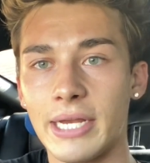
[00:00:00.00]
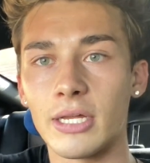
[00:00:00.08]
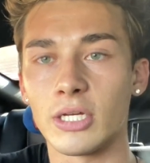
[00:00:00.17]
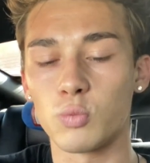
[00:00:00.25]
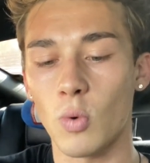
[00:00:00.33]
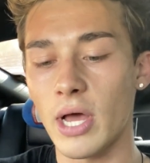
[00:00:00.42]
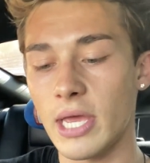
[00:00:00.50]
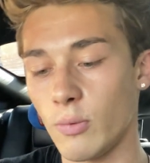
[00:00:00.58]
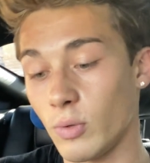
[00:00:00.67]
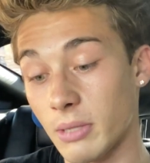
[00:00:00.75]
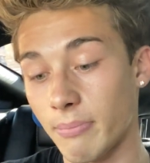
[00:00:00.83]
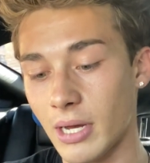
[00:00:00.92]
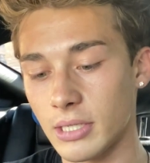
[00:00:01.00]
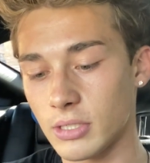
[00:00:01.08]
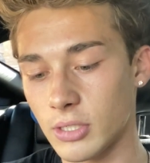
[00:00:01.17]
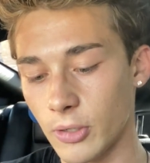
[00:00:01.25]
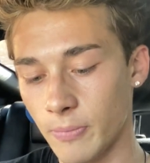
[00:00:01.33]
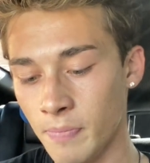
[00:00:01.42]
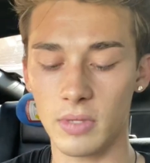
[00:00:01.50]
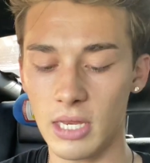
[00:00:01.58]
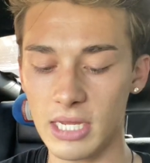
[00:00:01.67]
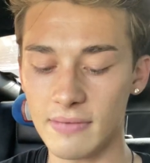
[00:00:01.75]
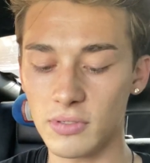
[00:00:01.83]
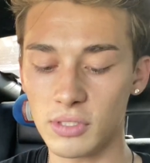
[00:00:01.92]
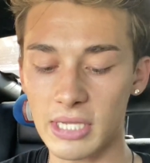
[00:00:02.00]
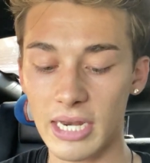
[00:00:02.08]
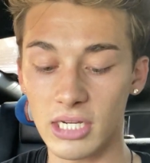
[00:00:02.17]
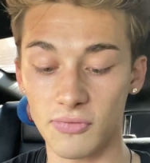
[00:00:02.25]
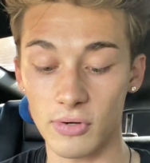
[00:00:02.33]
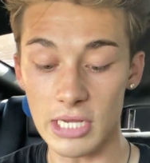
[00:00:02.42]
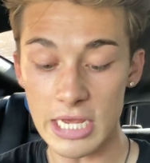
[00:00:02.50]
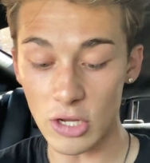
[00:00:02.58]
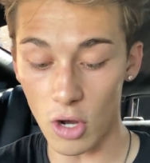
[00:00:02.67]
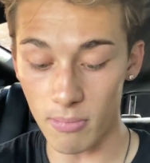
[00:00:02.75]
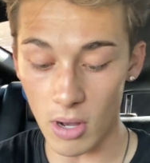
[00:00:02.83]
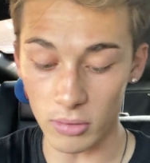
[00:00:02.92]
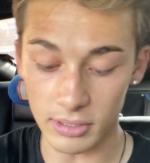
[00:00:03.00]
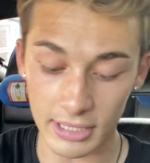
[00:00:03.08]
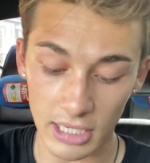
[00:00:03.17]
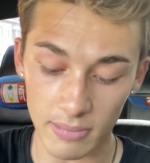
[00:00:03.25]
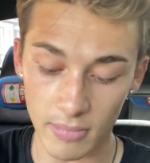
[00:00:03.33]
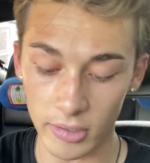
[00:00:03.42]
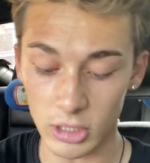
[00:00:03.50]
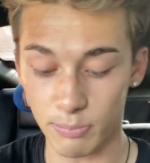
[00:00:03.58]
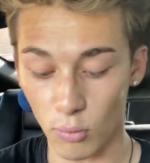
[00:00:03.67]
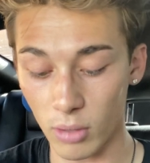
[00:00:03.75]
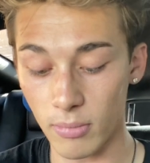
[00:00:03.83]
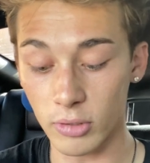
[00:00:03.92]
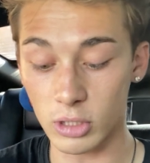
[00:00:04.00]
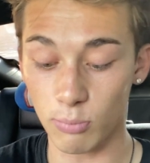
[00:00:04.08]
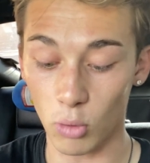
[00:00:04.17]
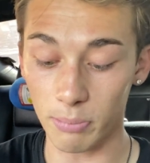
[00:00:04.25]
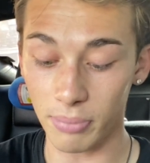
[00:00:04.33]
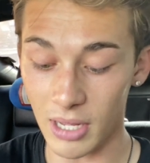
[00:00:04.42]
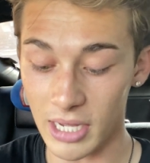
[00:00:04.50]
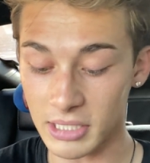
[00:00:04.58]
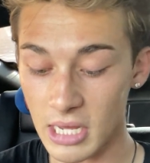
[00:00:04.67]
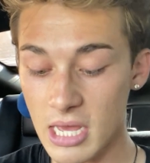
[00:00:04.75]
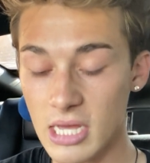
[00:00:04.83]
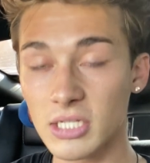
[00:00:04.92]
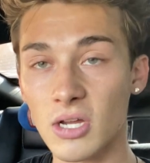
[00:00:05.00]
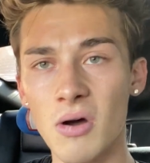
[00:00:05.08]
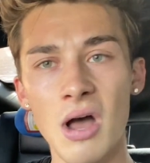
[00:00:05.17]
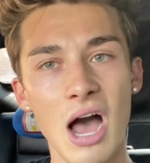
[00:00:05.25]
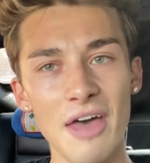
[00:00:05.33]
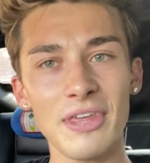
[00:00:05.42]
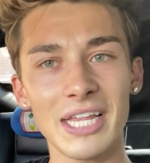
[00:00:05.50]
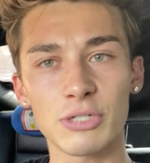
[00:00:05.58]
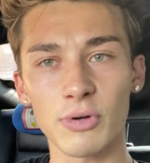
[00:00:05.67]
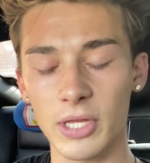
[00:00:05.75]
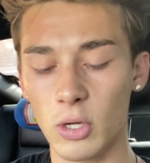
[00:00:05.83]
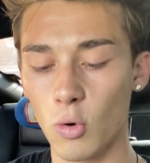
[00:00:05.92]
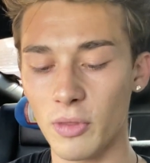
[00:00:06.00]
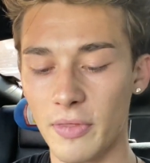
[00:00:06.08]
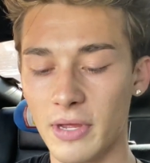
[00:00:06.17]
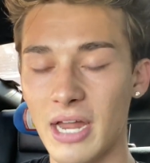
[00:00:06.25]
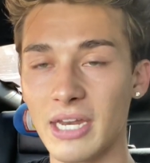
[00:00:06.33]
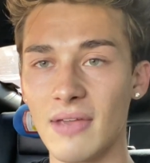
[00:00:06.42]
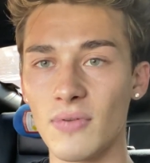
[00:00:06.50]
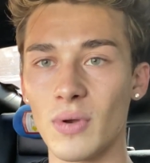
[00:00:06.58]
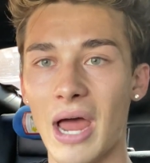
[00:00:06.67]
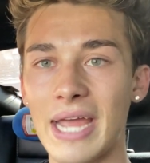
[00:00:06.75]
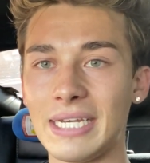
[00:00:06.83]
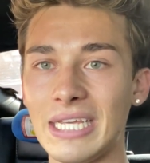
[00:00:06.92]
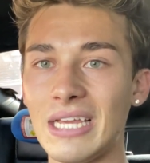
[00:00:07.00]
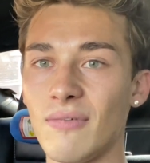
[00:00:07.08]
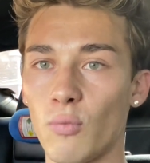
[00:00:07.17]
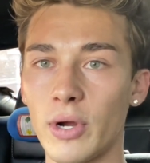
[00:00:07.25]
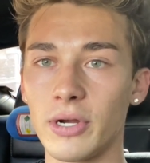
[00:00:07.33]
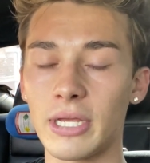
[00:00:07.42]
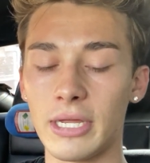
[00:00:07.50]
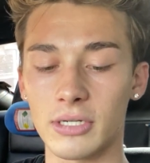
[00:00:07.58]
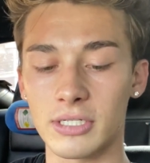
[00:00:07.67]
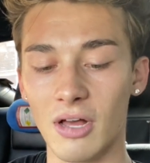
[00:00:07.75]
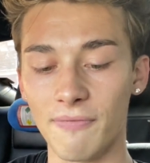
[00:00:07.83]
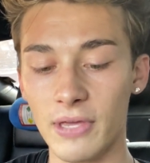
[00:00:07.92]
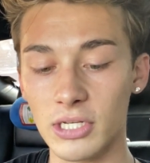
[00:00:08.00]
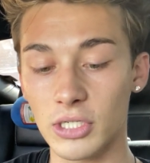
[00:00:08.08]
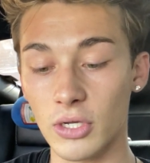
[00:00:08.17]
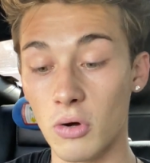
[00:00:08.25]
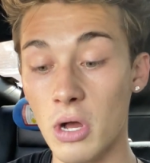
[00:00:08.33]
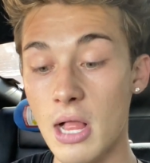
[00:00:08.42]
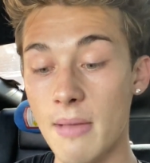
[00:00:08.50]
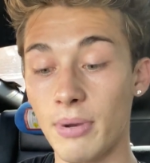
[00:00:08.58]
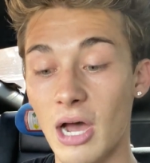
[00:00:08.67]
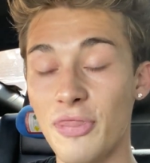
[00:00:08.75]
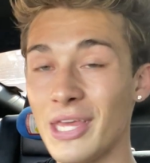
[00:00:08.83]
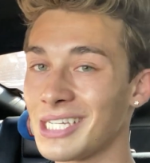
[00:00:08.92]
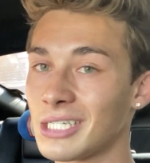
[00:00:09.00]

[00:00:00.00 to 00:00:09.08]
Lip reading: does what and what the buttons do, and gives you settings for eco mode, city mode, sport plus. So I think that's really cool that they kind of give you an idea of what you're getting yourself into. But I think this